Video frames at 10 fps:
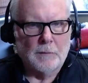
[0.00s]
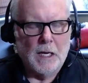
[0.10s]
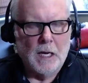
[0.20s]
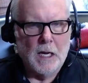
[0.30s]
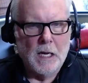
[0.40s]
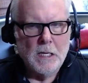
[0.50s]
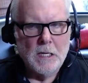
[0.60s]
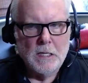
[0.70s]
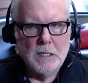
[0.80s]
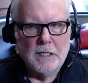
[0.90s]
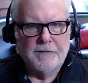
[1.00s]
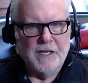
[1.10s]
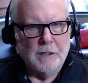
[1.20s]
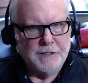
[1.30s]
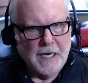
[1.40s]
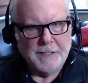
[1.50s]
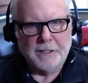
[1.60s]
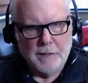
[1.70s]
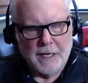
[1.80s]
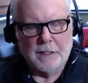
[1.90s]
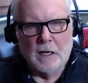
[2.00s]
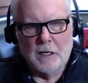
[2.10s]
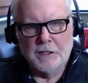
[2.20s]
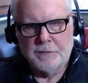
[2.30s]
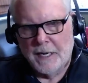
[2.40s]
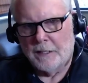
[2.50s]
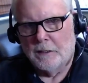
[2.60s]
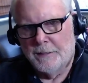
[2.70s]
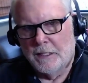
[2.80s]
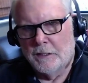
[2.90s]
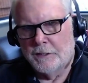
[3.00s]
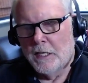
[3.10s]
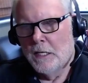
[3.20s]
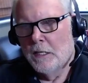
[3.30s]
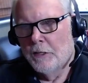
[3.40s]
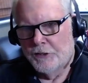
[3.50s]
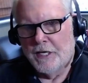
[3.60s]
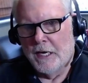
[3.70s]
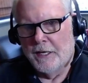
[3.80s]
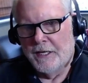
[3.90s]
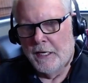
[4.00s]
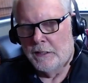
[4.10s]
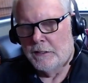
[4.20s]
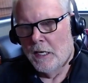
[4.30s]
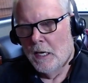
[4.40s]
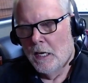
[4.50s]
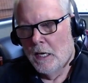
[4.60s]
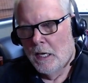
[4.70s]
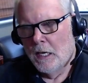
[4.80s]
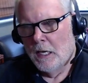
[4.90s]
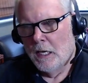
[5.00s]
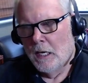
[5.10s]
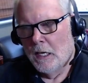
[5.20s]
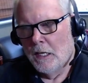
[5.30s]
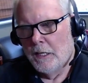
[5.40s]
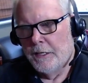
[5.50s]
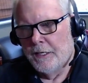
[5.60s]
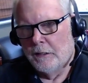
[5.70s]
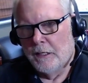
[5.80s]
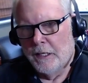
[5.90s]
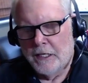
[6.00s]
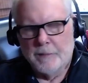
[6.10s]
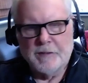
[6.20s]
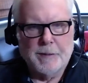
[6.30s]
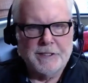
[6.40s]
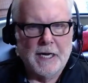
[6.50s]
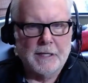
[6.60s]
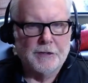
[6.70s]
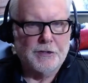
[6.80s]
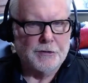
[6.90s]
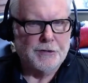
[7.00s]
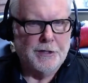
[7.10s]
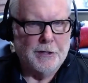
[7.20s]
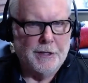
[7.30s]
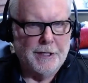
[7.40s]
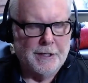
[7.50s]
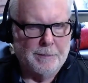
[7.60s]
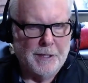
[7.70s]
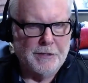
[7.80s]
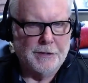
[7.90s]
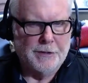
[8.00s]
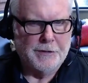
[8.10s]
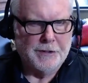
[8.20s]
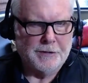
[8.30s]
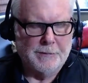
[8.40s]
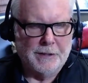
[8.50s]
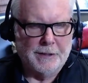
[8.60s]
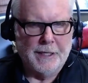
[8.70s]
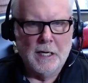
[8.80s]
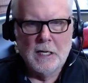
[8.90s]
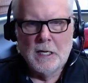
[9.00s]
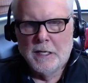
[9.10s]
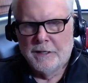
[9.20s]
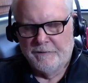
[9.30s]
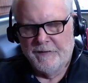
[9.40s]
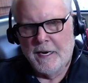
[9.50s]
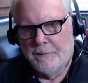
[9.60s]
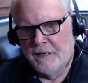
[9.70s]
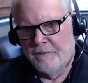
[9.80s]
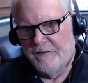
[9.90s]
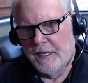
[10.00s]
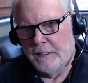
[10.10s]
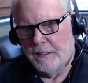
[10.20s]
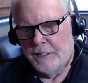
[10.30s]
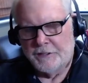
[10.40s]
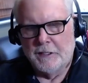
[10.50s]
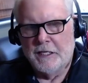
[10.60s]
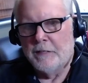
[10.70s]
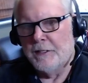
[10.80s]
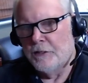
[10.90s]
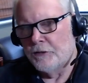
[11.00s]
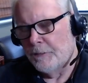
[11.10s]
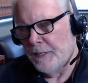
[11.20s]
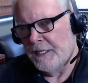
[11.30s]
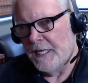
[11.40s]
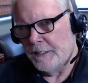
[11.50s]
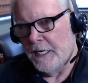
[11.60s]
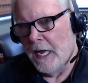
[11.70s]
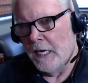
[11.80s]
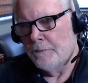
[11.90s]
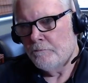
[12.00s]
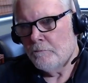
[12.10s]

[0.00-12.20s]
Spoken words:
If they owe debt to credit cards, medical bills, those kind of things, their income is protected, Social Security, their pension, their disability, their VA benefit doesn't need to be used to pay that debt.